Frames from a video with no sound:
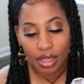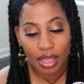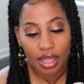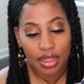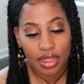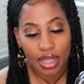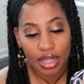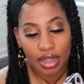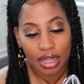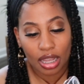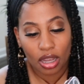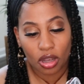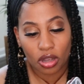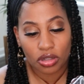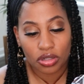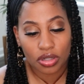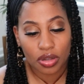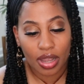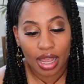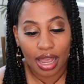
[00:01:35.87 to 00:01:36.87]
and then they
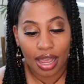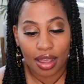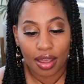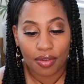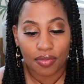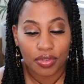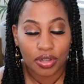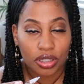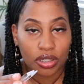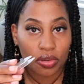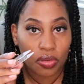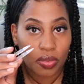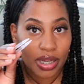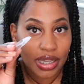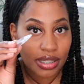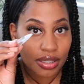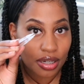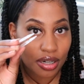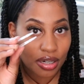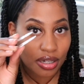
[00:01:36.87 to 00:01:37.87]
also have
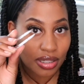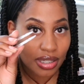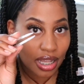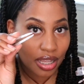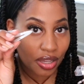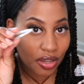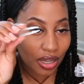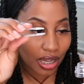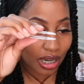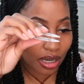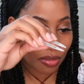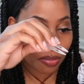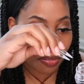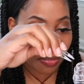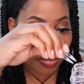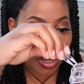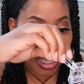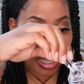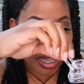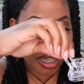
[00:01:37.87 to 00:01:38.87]
tweezers that you can
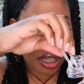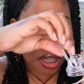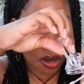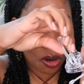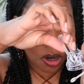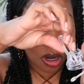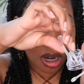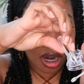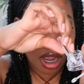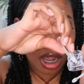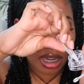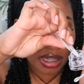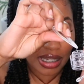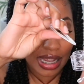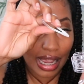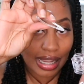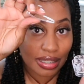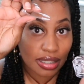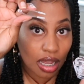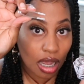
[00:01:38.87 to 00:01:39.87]
pick your
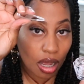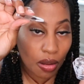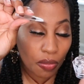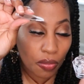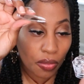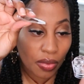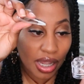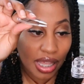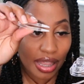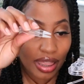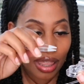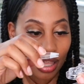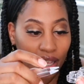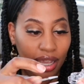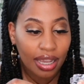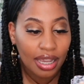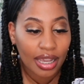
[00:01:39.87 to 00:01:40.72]
contacts up with,